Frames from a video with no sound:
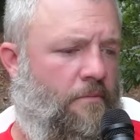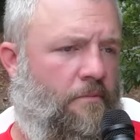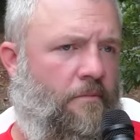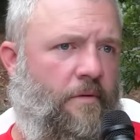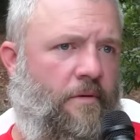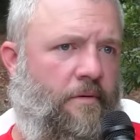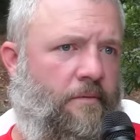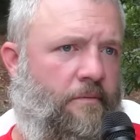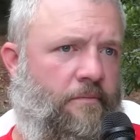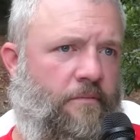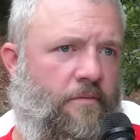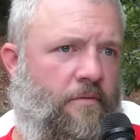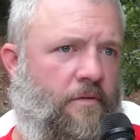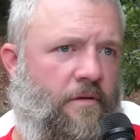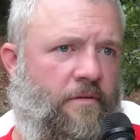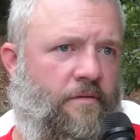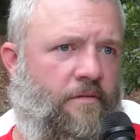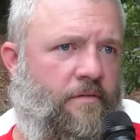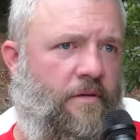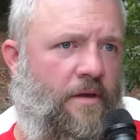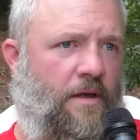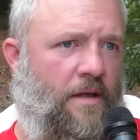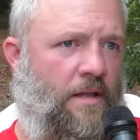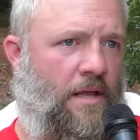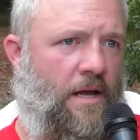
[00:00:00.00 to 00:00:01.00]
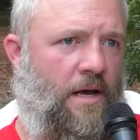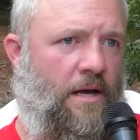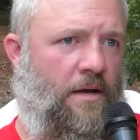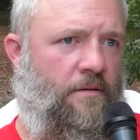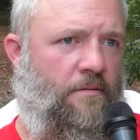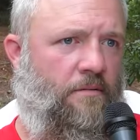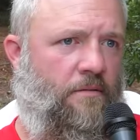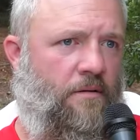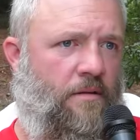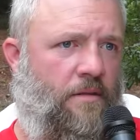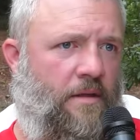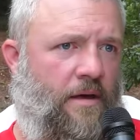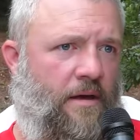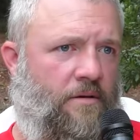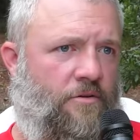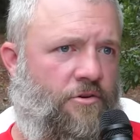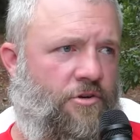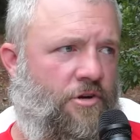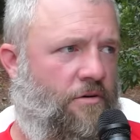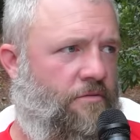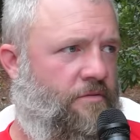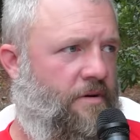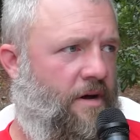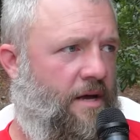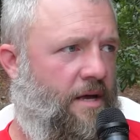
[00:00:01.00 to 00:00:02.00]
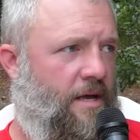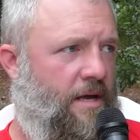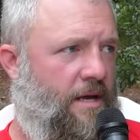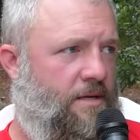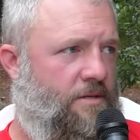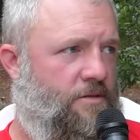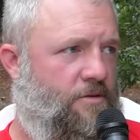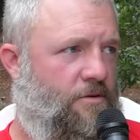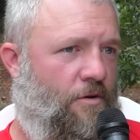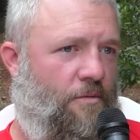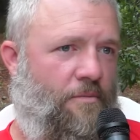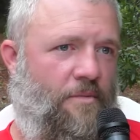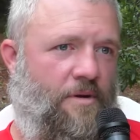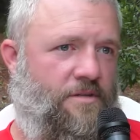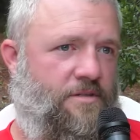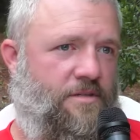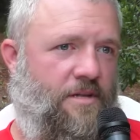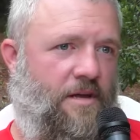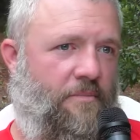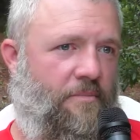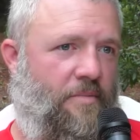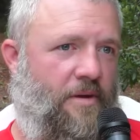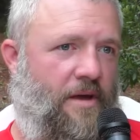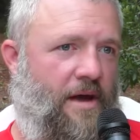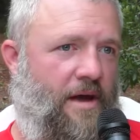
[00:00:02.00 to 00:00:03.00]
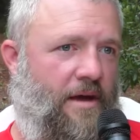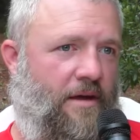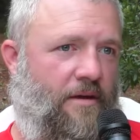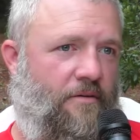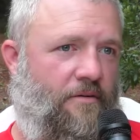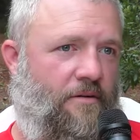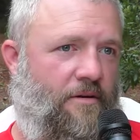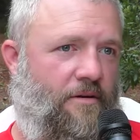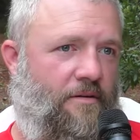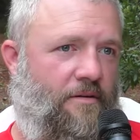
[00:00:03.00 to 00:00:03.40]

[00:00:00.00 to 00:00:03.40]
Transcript: We didn't see a lot in that show Vikings, so it must not be accurate.